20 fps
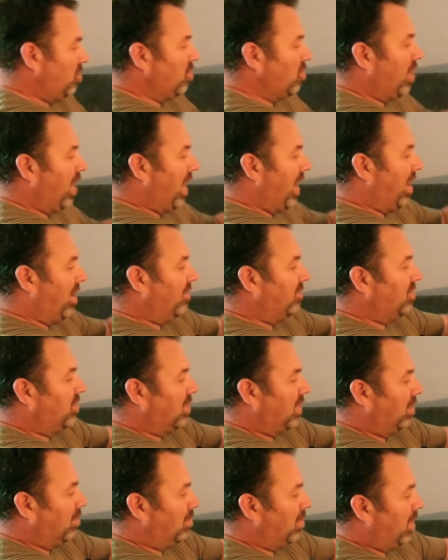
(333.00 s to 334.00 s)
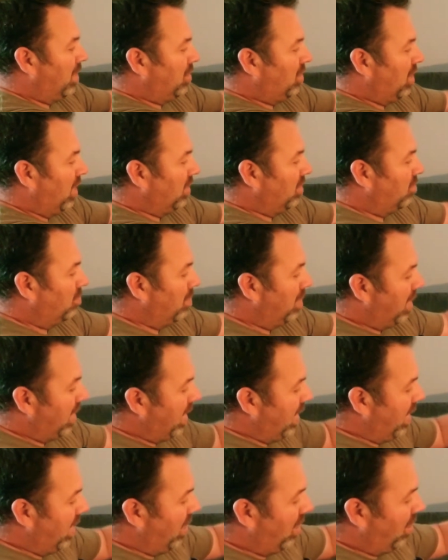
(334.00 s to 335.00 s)
have some adjustment
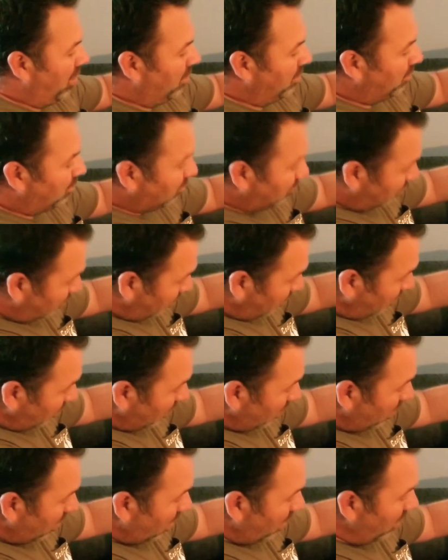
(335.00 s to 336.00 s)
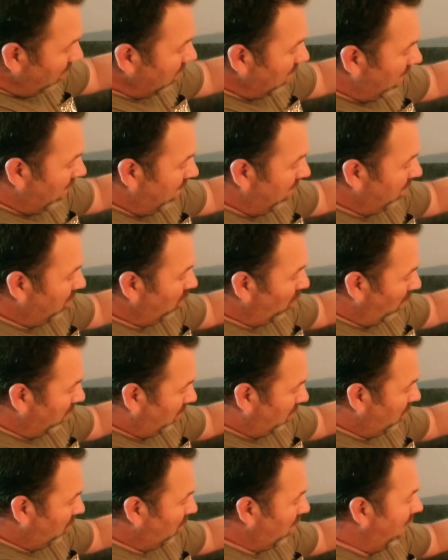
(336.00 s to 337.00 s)
here that
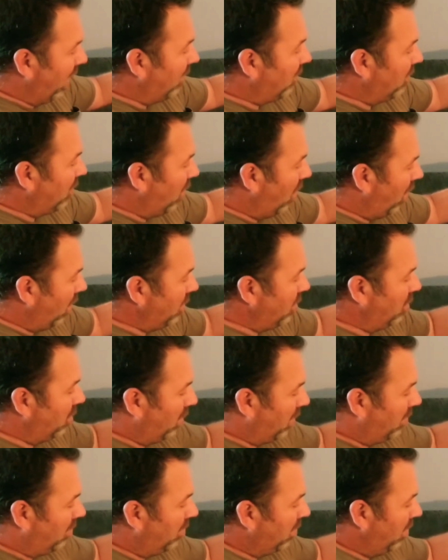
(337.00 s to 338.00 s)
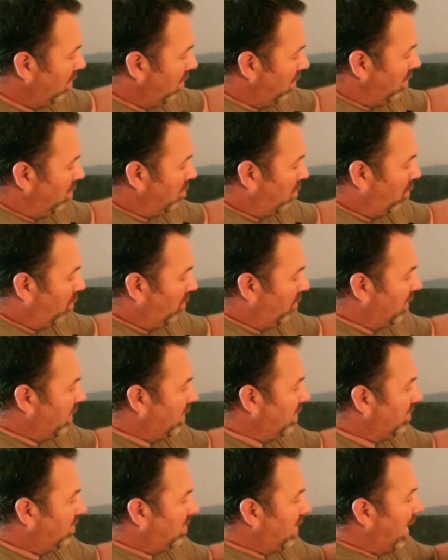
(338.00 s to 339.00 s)
once you have it on, you can pull
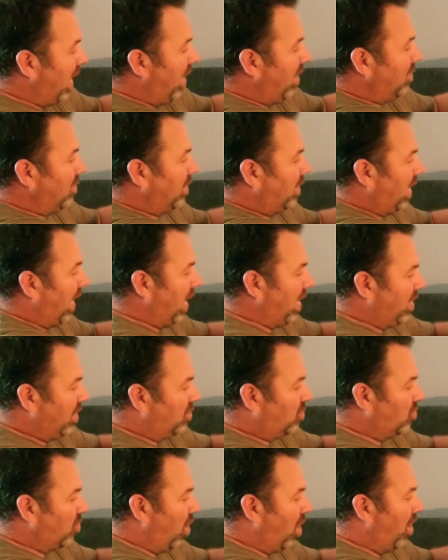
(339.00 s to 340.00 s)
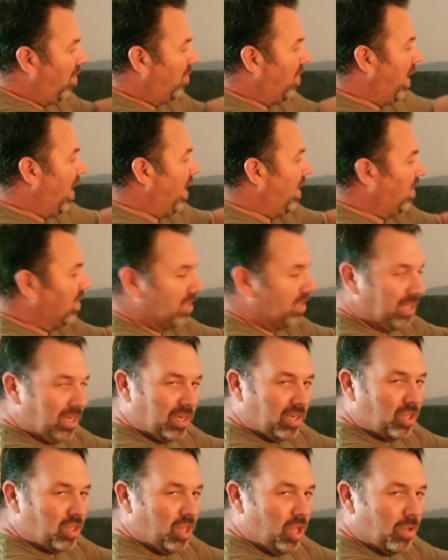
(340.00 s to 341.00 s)
these down to kind of draw that a
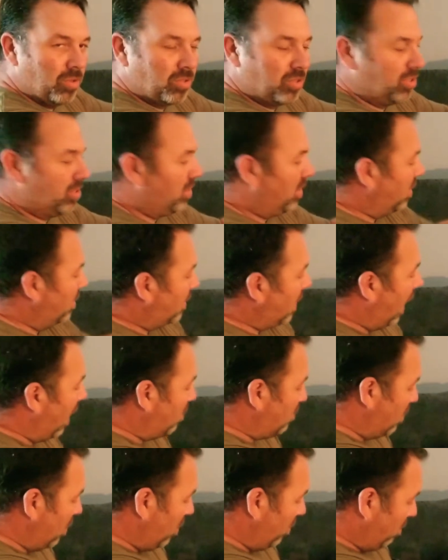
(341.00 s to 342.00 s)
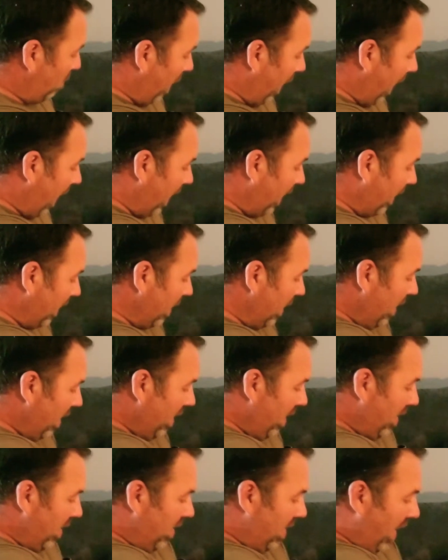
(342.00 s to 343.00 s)
little closer to the top of your back.
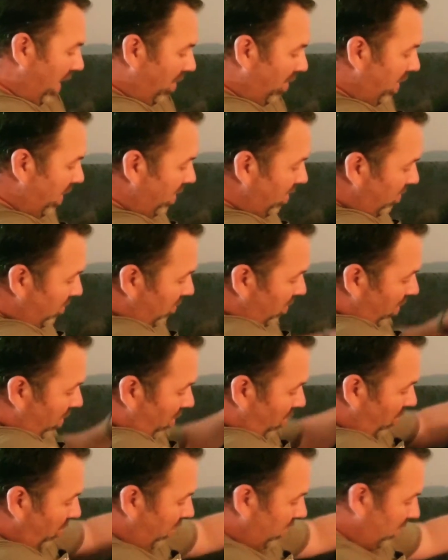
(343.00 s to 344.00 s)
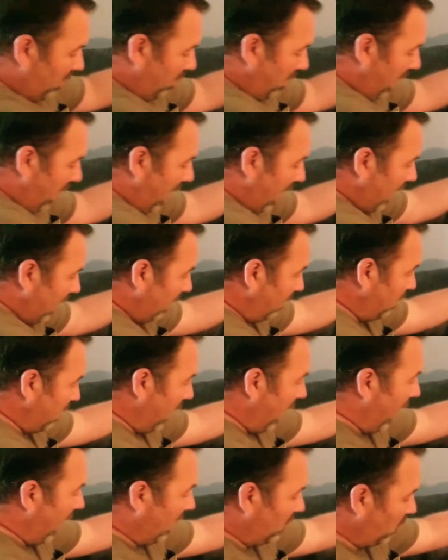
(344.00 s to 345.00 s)
Now here though, at the bottom, the
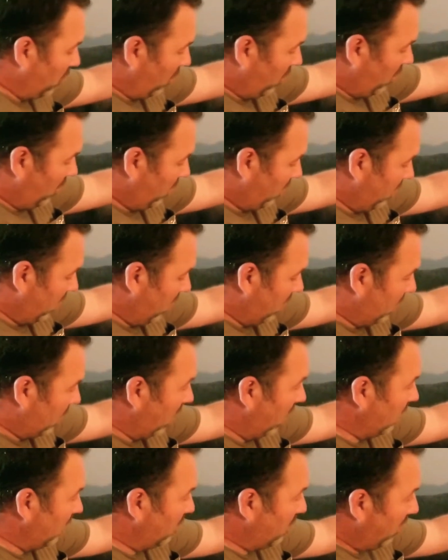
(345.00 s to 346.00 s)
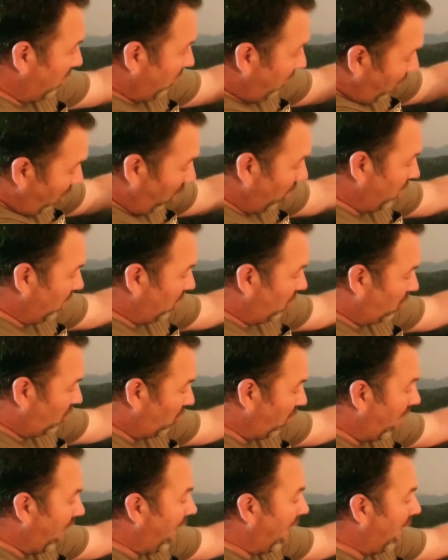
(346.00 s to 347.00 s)
actual adjustment for the
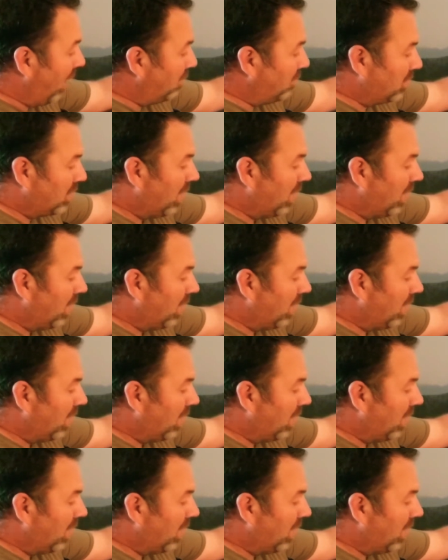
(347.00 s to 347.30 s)
straps,